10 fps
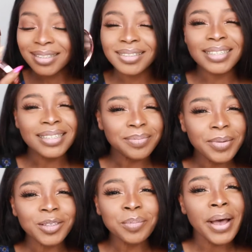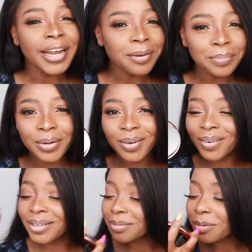this smells
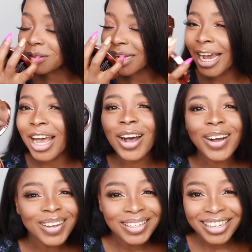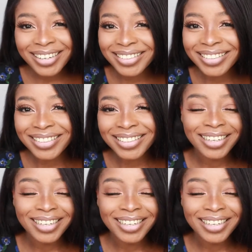pineapple. Smells like coconut.